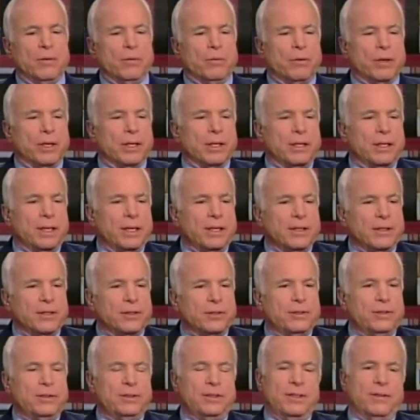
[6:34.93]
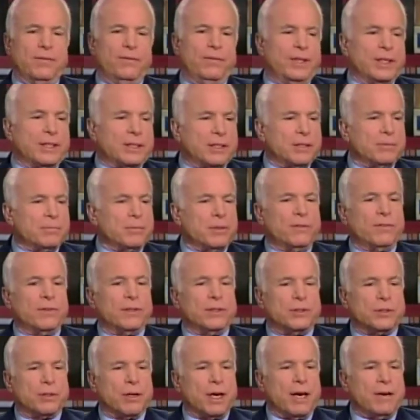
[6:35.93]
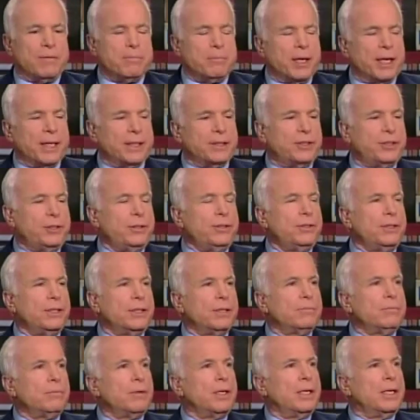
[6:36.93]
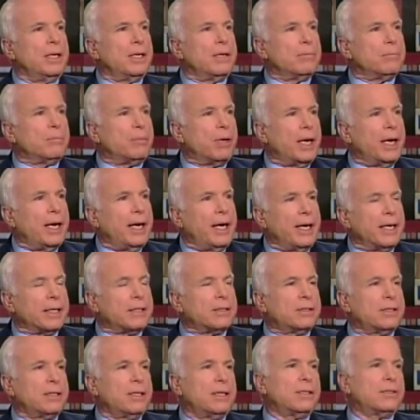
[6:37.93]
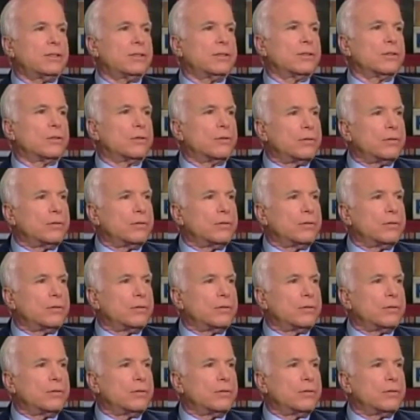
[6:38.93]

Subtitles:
where they're the victim of a drive-by shooting by excess,